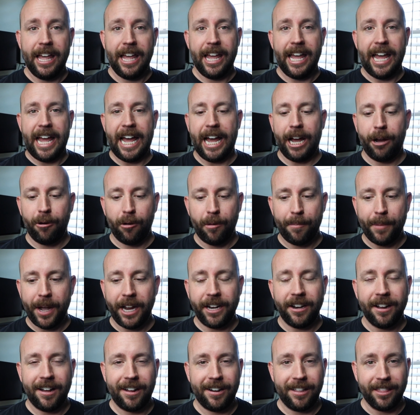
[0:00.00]
How am I
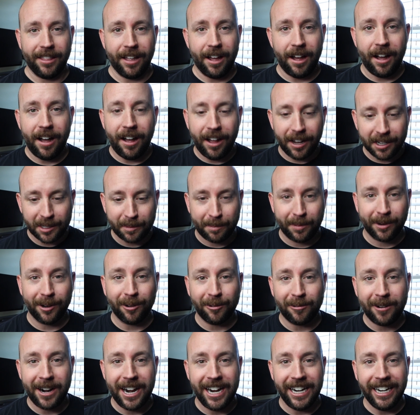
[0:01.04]
not in the
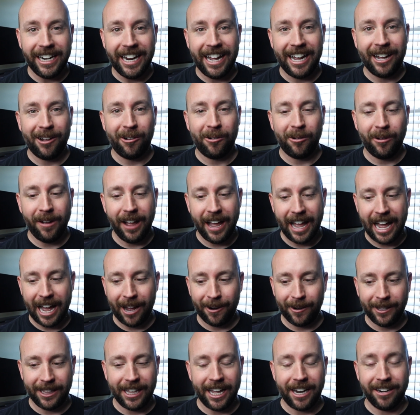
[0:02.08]
hospital right now? How
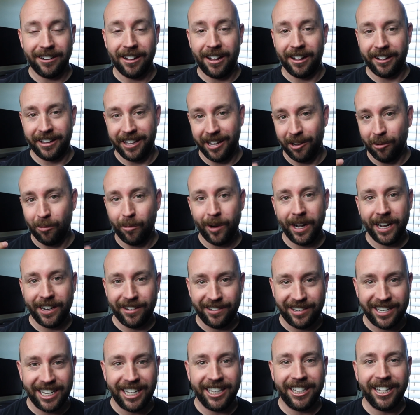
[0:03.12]
did that not get
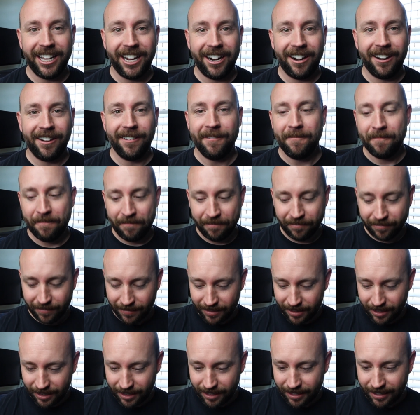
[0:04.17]
wedged in there?
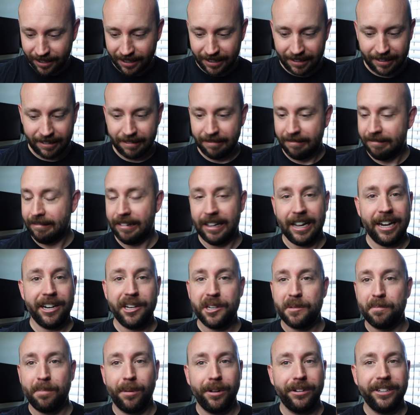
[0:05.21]
I
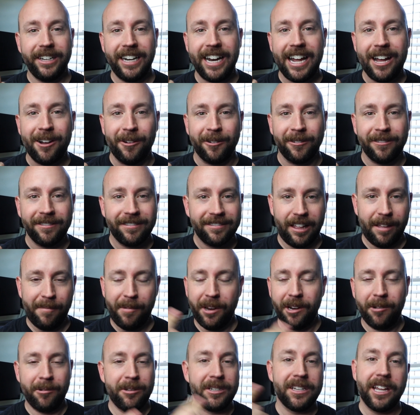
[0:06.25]
just pulled it out. I
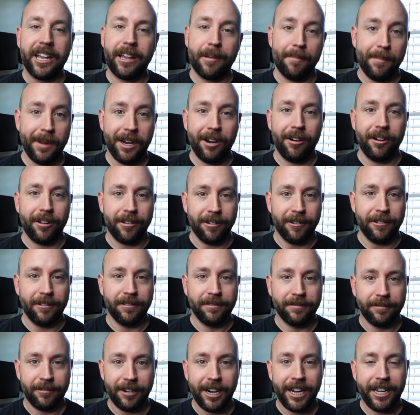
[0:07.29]
mean, it was like a
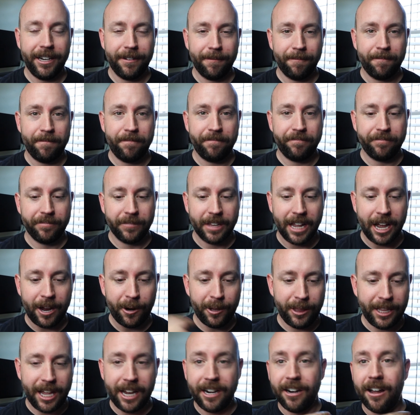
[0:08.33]
miracle, right? How
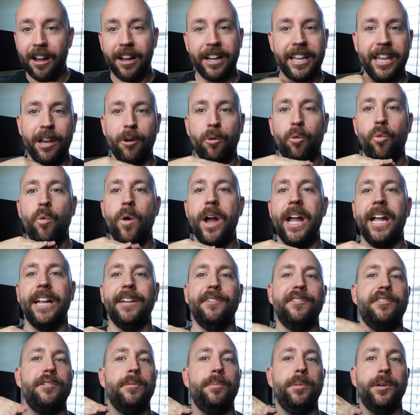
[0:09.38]
did that not get
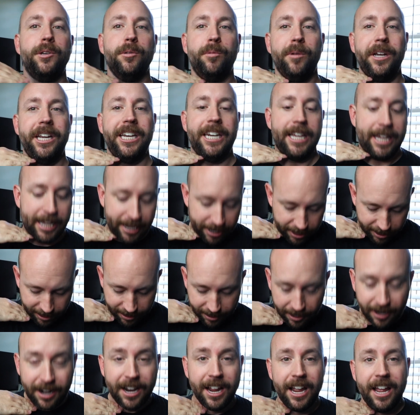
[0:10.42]
wedged between
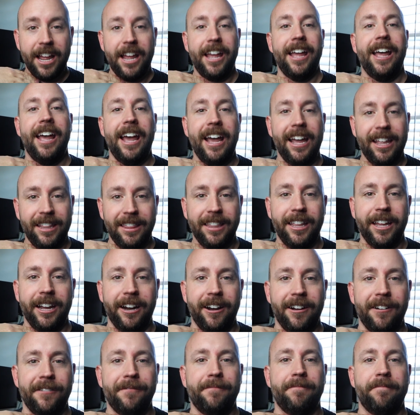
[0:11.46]
here and
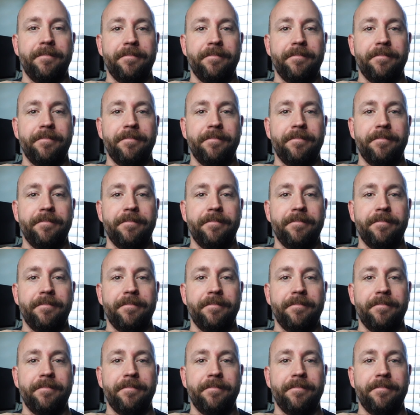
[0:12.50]
there?